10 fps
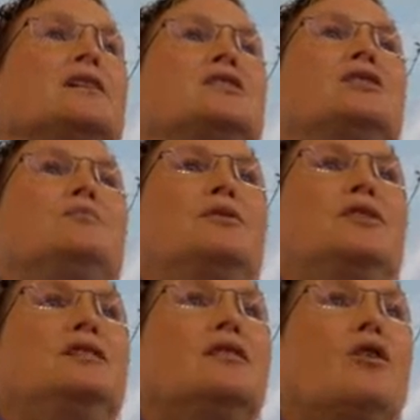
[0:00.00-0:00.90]
So you put
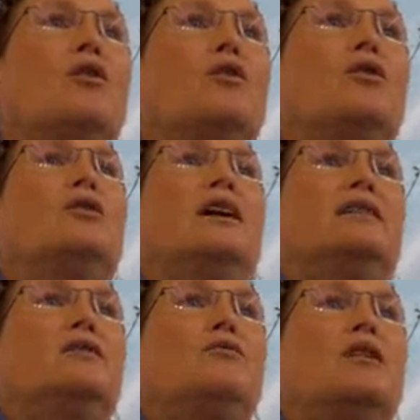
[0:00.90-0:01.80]
in the coal
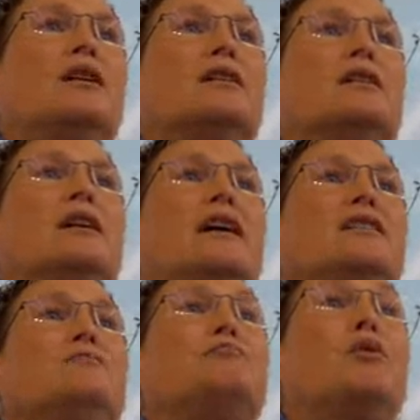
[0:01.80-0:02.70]
and the water
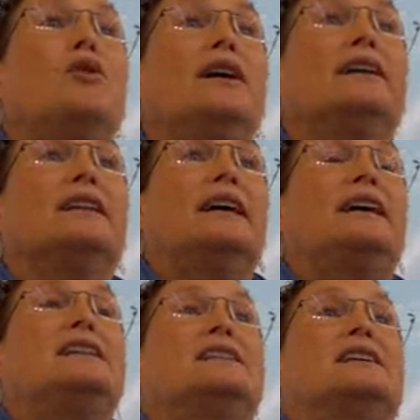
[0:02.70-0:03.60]
and you boil
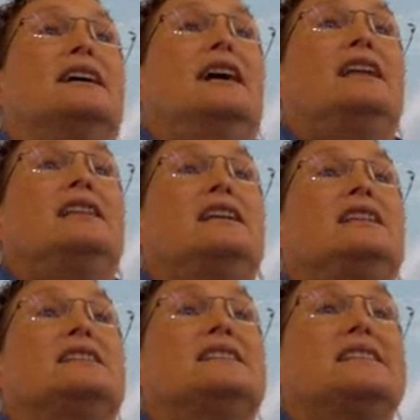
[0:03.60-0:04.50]
it, and
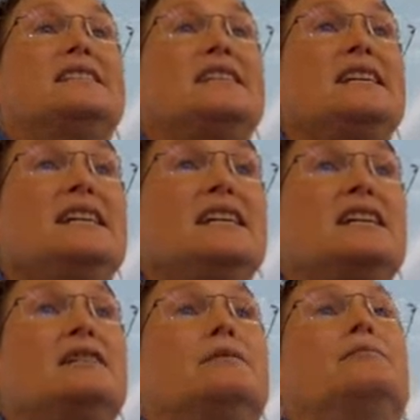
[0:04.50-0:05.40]
then the
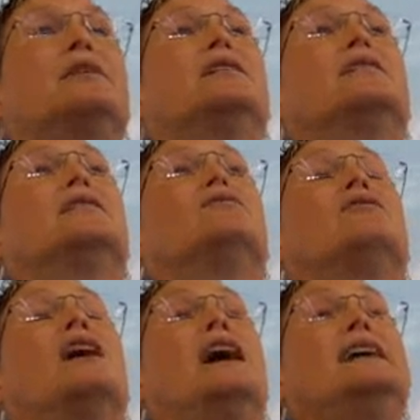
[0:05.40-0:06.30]
steam
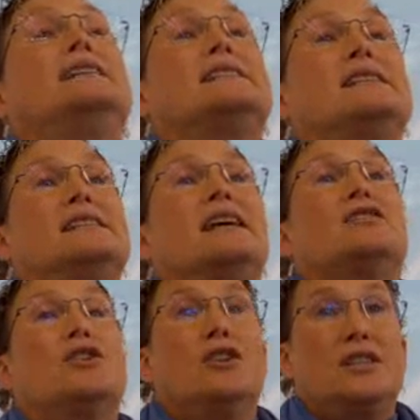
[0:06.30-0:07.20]
rises
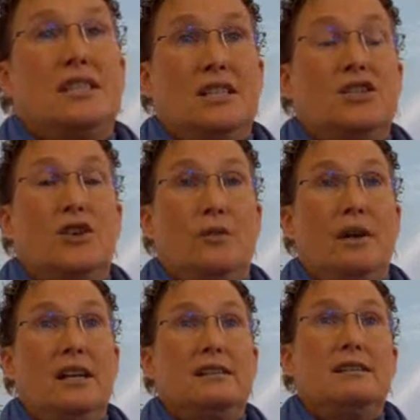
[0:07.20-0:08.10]
and turns these
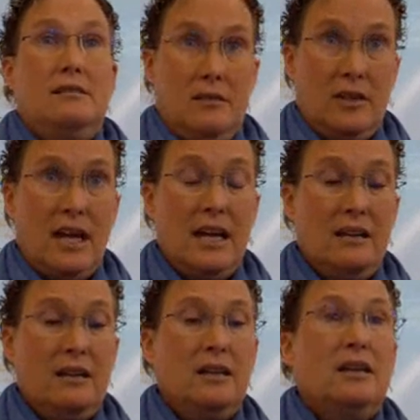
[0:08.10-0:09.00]
turbines. Okay.
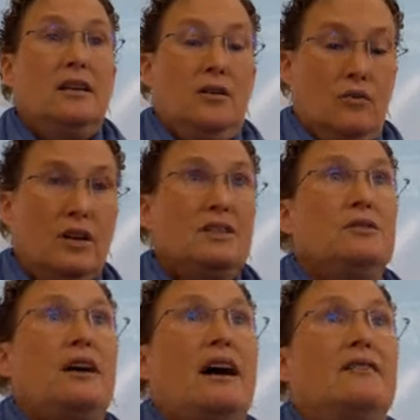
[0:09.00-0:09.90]
Once
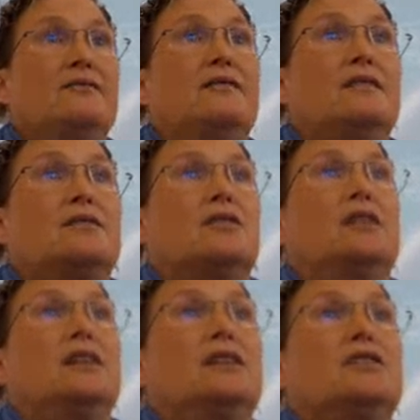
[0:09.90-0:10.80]
you have
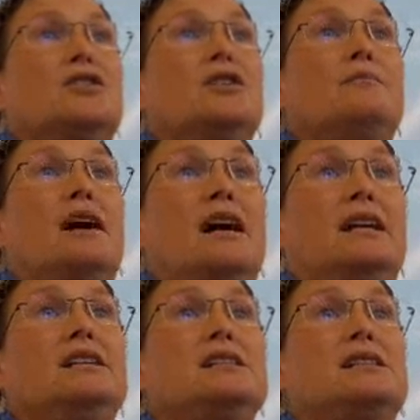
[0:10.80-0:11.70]
turning
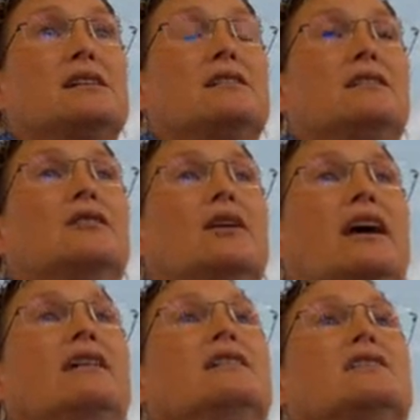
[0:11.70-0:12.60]
turbines,
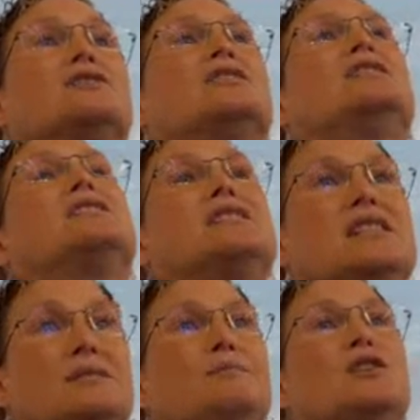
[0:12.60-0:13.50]
okay, so then the
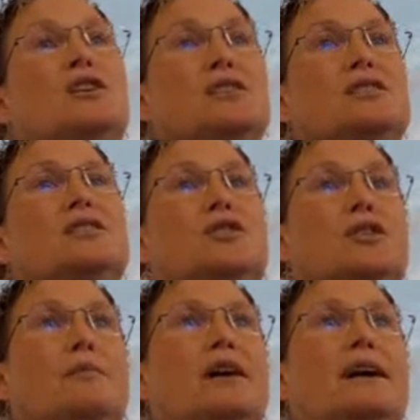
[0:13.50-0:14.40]
steam turns the
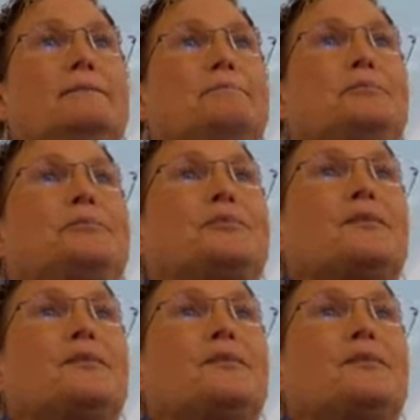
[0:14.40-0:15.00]
turbine